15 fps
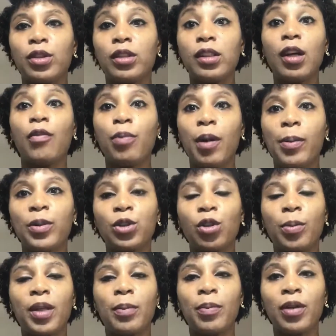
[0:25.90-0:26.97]
self-published so
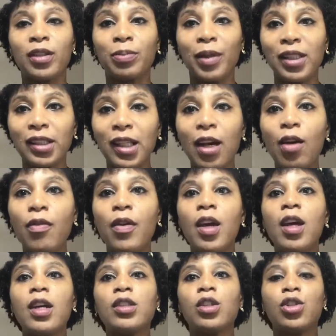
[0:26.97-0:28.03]
many books myself.
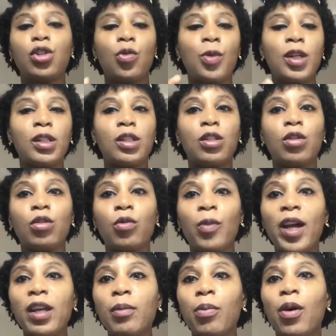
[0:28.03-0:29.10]
So she wanted to know the
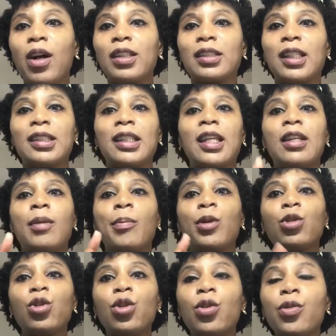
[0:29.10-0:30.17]
writing process. And number
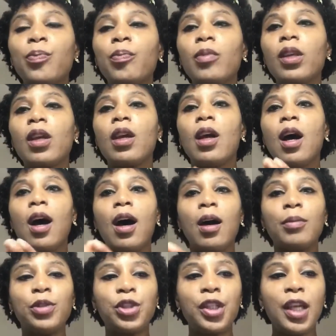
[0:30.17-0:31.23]
two,
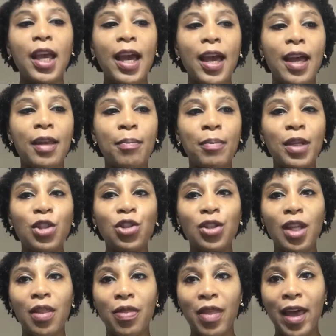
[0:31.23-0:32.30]
she had
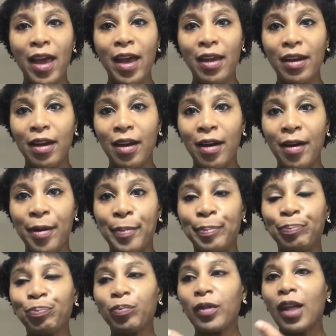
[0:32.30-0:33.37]
mentioned that.
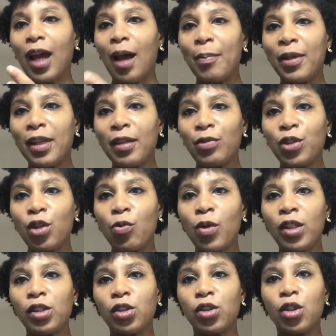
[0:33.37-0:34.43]
I believe she
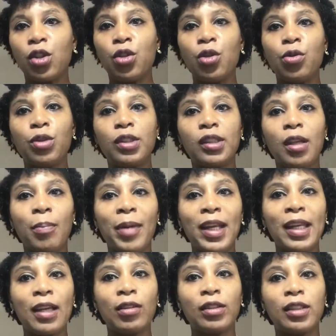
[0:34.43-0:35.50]
wants to use
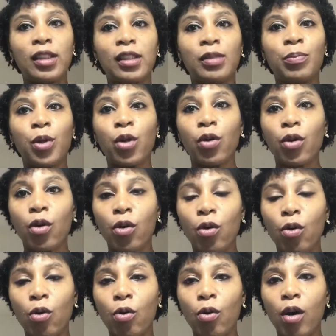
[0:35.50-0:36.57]
somebody else's
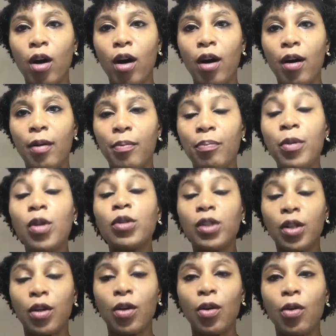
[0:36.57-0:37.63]

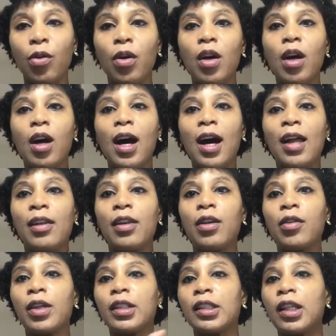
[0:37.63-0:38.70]
musical
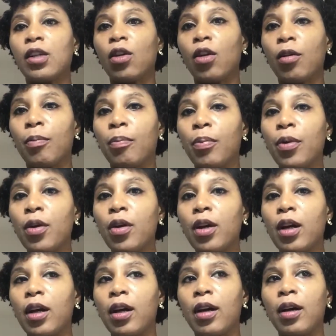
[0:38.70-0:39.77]
lyrics in her book.
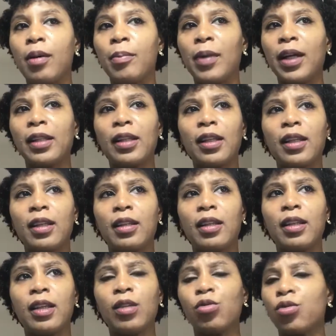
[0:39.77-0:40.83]
I think in
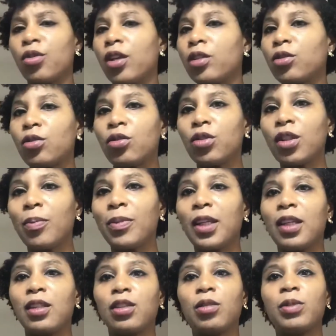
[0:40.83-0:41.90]
the introduction or
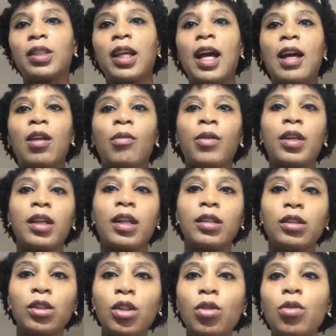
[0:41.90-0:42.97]
something, and she was like, "I don't want to get
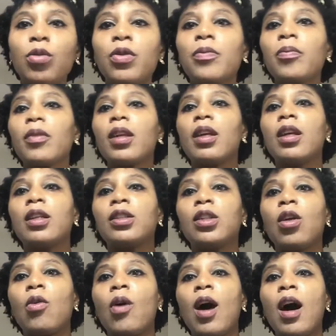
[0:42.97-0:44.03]
sued."
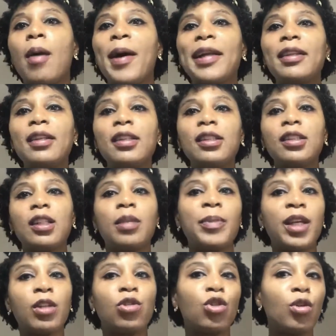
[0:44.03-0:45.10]
So I think this is going to be
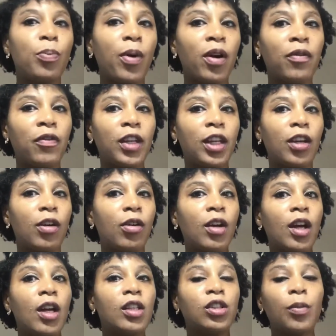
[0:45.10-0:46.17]
a two-part video.
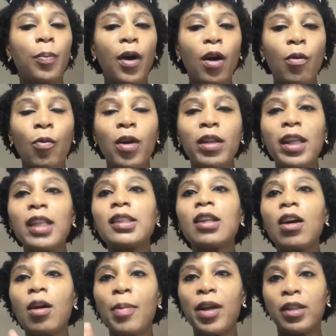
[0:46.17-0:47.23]
So part one, let's
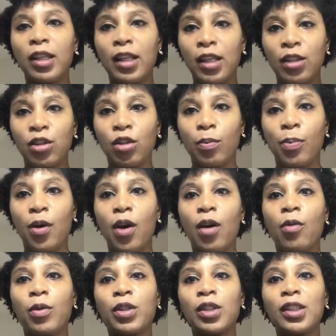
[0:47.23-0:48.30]
talk about the easier part,
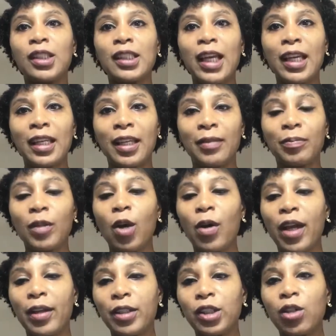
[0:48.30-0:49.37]
which is citing.
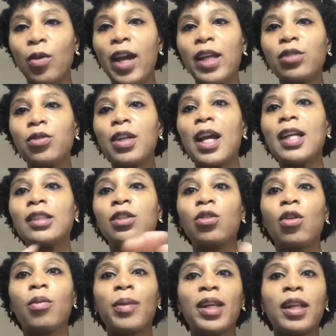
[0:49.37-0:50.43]
Okay, so as you guys know
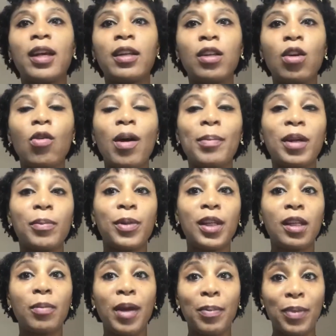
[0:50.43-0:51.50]
or may not know, I'm
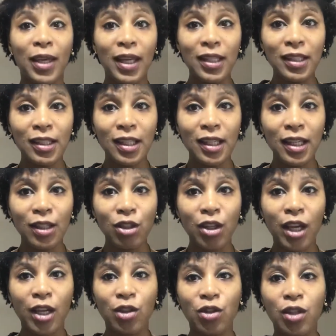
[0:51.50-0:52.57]
completing my PhD in
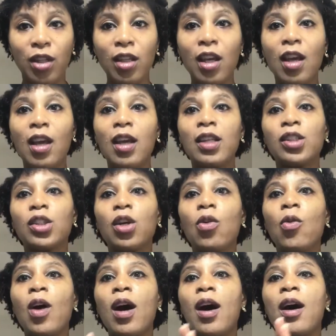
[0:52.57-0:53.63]
education.
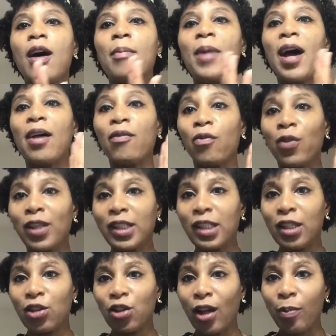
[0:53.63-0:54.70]
So I've
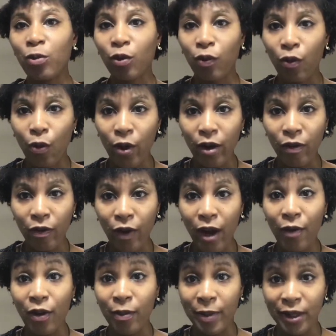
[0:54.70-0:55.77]
written chapter 4 and
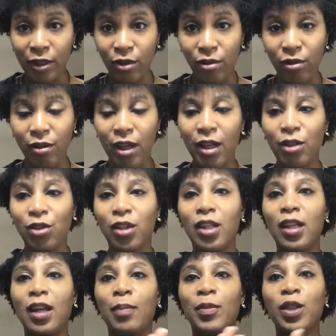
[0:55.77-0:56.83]
5 of my dissertation,
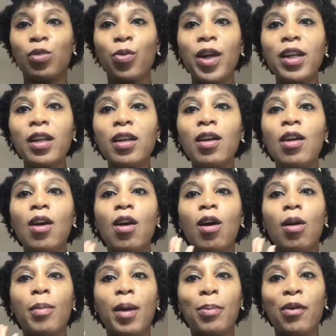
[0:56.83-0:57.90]
and I'm just waiting
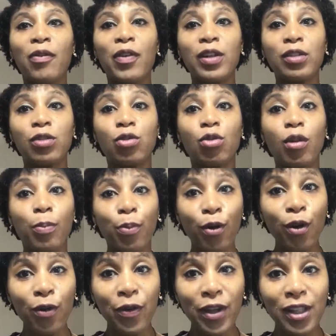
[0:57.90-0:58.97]
on my professor to
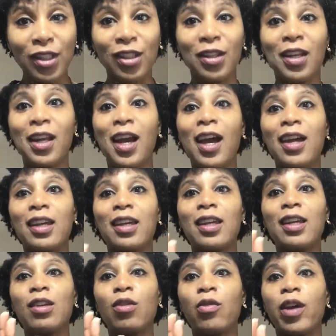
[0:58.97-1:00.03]
approve it so that I
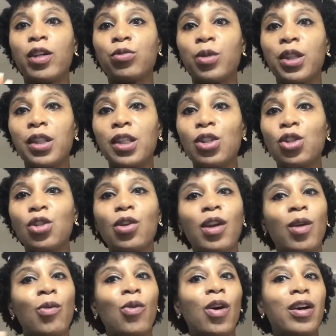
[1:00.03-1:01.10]
can graduate this year
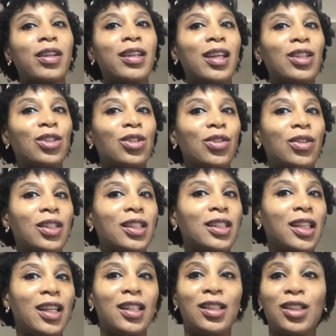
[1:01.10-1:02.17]
and walk next year in the
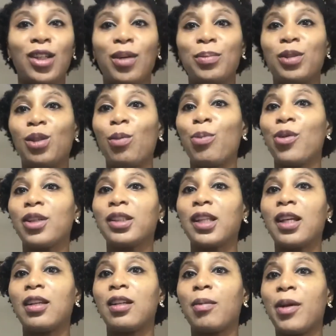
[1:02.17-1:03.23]
States. So I'm super
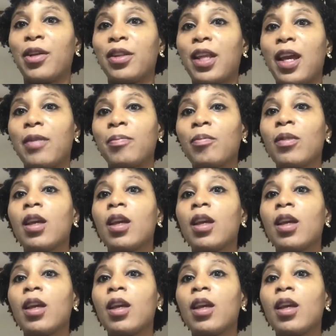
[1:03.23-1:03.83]
excited about that.